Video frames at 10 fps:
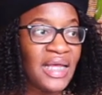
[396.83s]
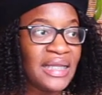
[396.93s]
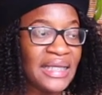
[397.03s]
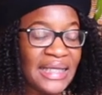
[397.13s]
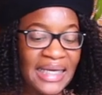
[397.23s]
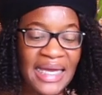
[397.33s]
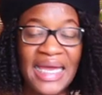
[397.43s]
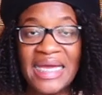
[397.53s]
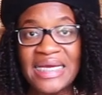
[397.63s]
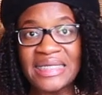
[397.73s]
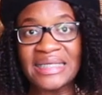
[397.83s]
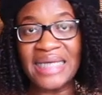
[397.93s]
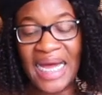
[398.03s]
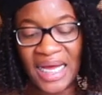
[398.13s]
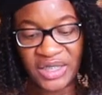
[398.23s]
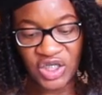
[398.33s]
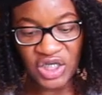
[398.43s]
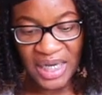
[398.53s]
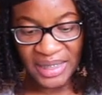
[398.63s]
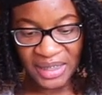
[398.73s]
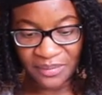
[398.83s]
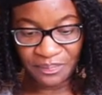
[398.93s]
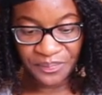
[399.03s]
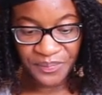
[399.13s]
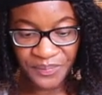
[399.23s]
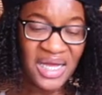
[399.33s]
Leah and Ty chat again.